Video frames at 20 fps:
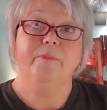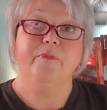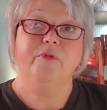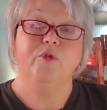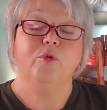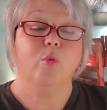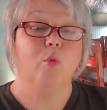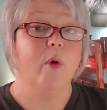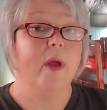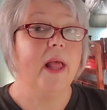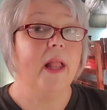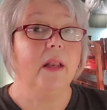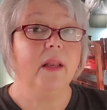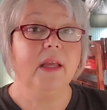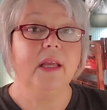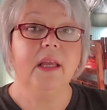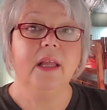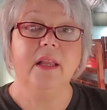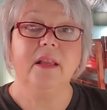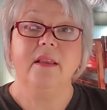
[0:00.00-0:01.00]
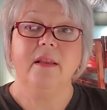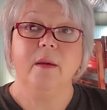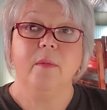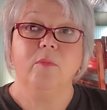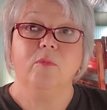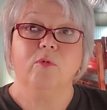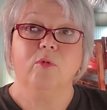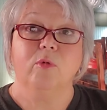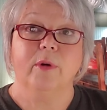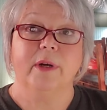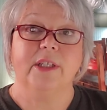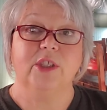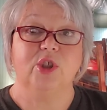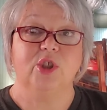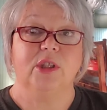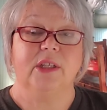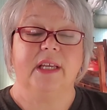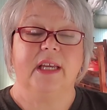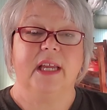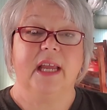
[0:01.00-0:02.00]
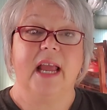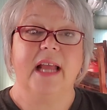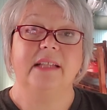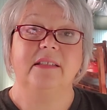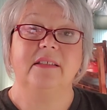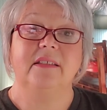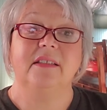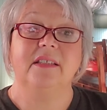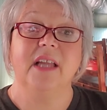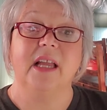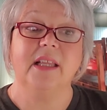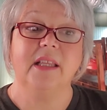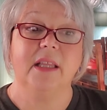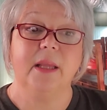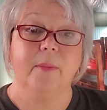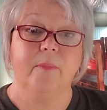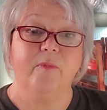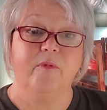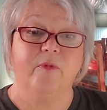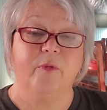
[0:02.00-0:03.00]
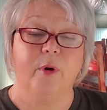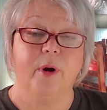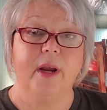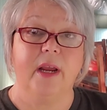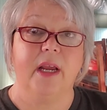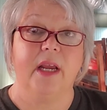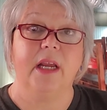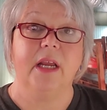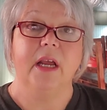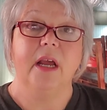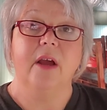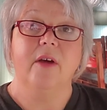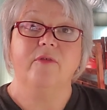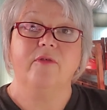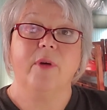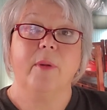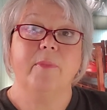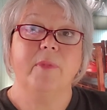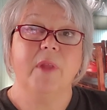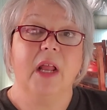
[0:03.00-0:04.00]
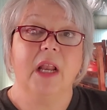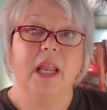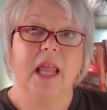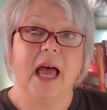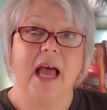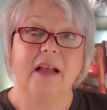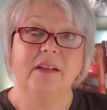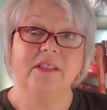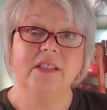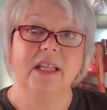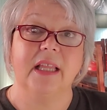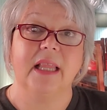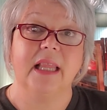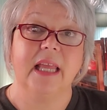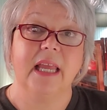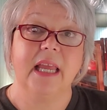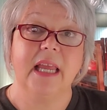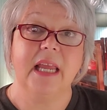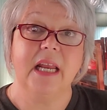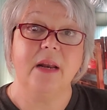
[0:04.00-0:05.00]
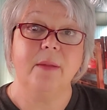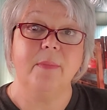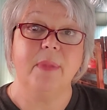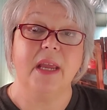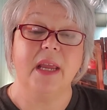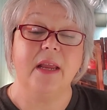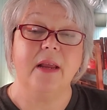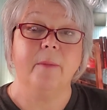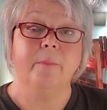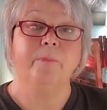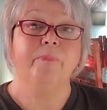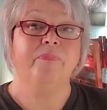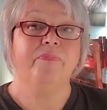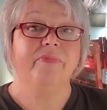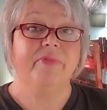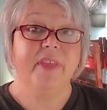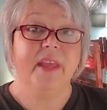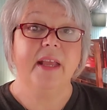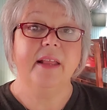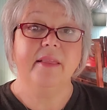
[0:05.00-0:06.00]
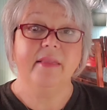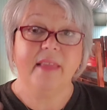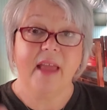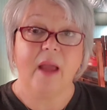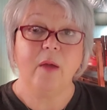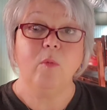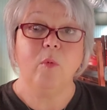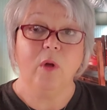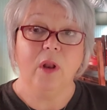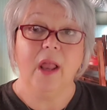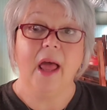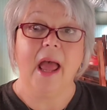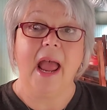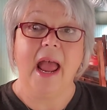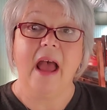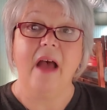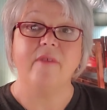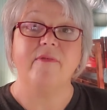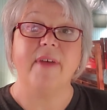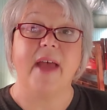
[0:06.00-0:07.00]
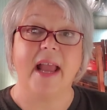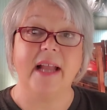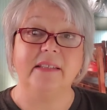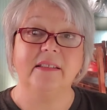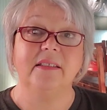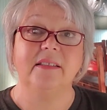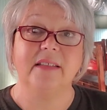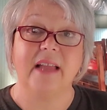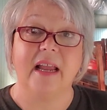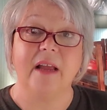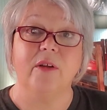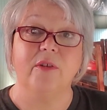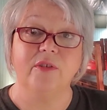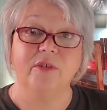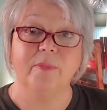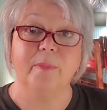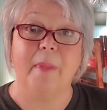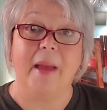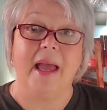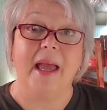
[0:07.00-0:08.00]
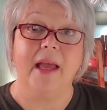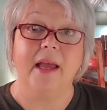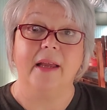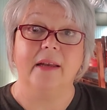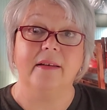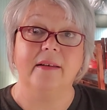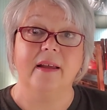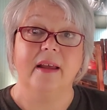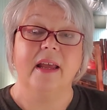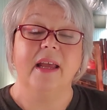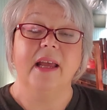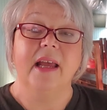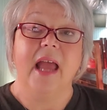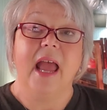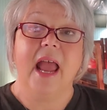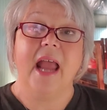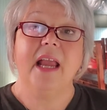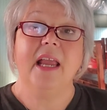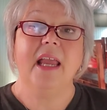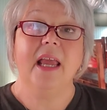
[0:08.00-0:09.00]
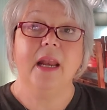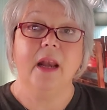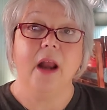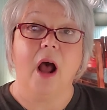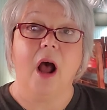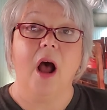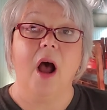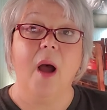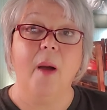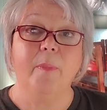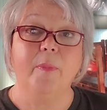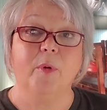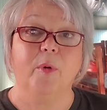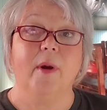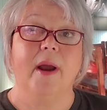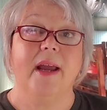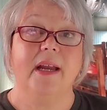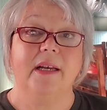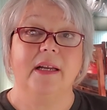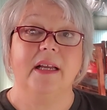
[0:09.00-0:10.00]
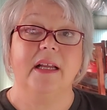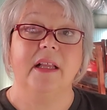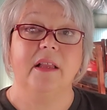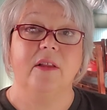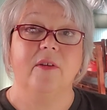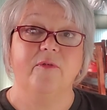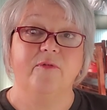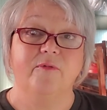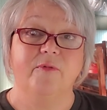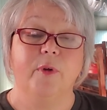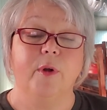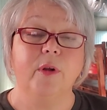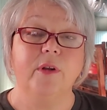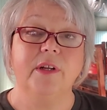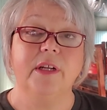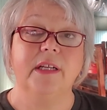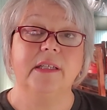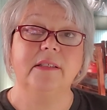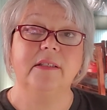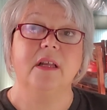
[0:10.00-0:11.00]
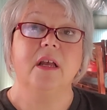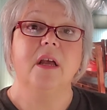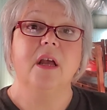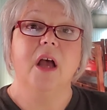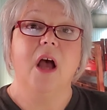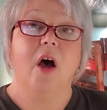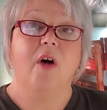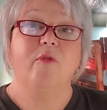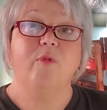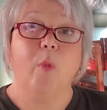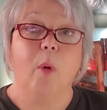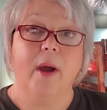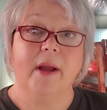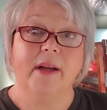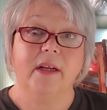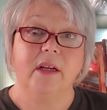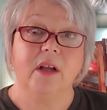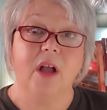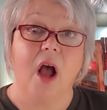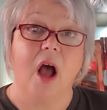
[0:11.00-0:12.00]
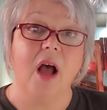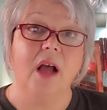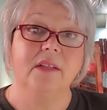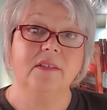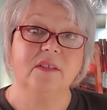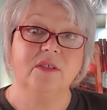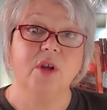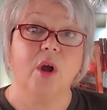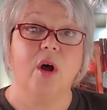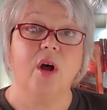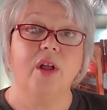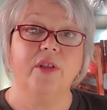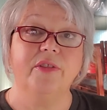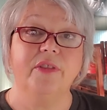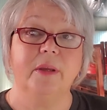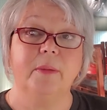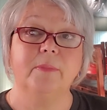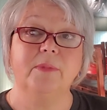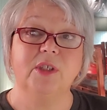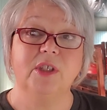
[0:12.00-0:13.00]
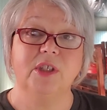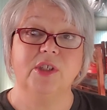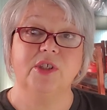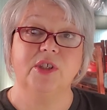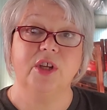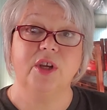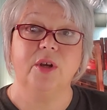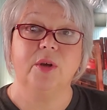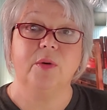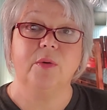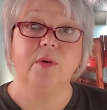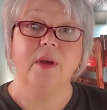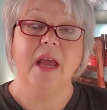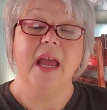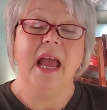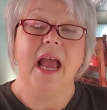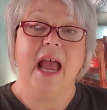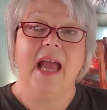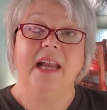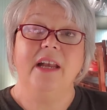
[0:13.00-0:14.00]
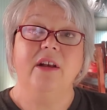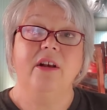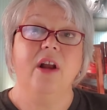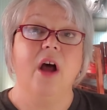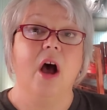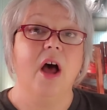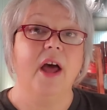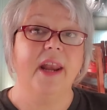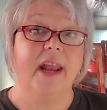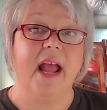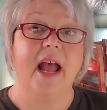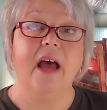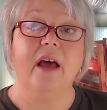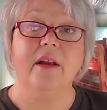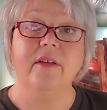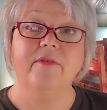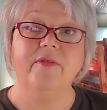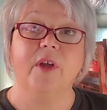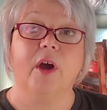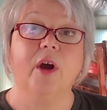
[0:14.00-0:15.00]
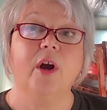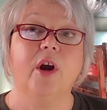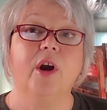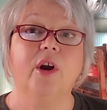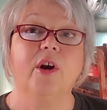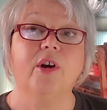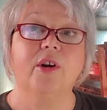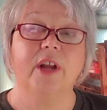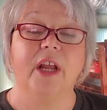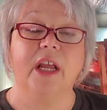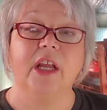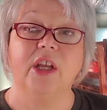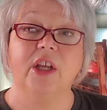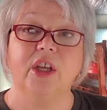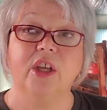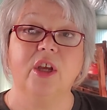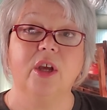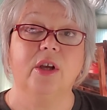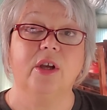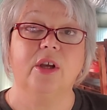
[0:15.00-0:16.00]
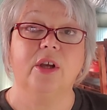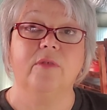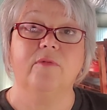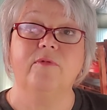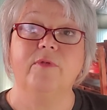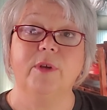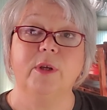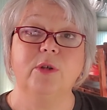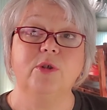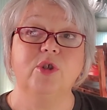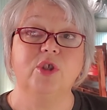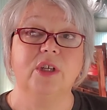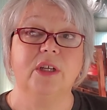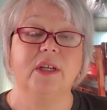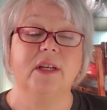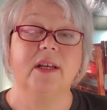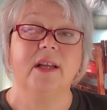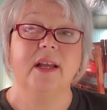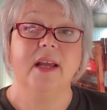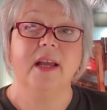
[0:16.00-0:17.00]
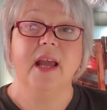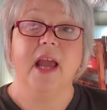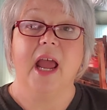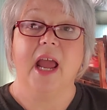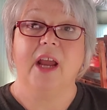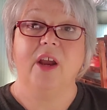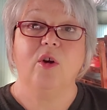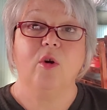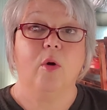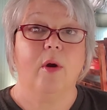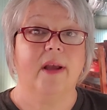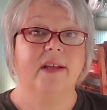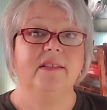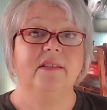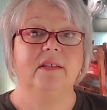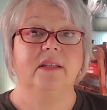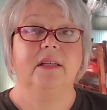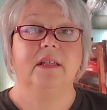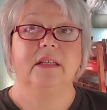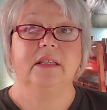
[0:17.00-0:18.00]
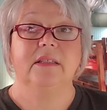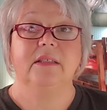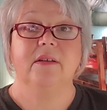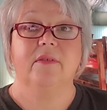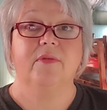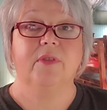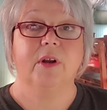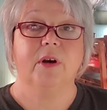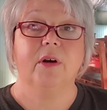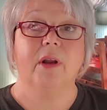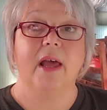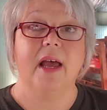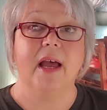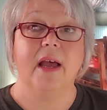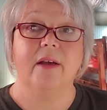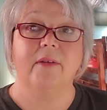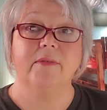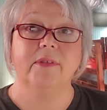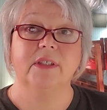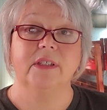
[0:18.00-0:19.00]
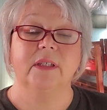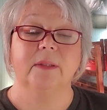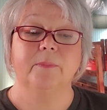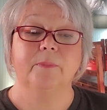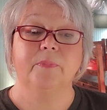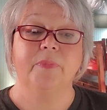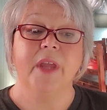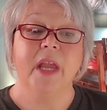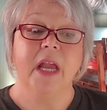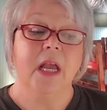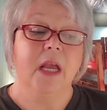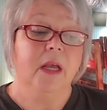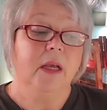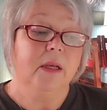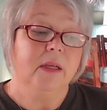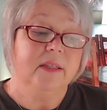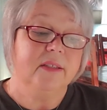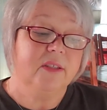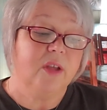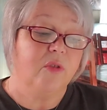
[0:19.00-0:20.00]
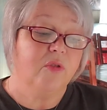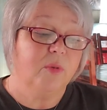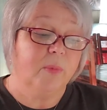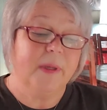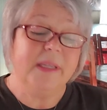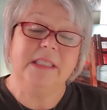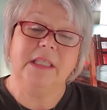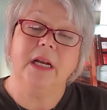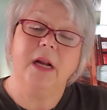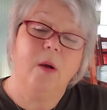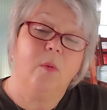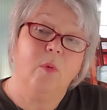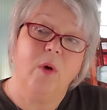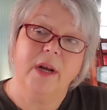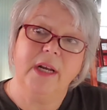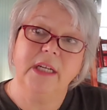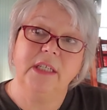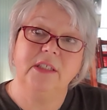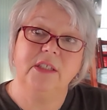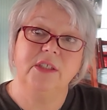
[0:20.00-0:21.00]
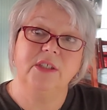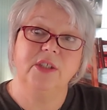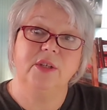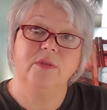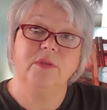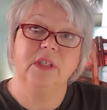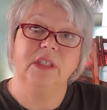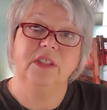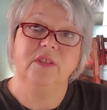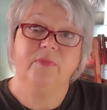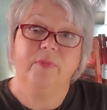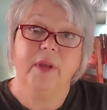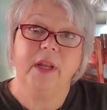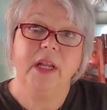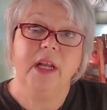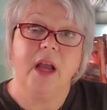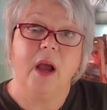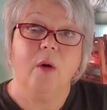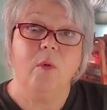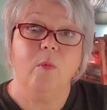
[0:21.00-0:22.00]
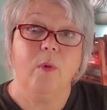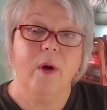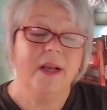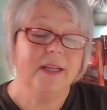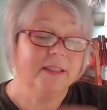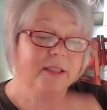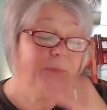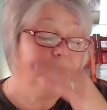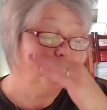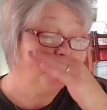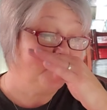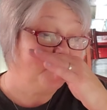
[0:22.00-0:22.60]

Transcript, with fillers: dwell in them richly and set them free from the lies of the enemy, then they will have a sound mind and can operate in the fullness of what God's called them to do and not out of the hurt and confusion and craziness of their lives. So, the reason I wanted to do this video was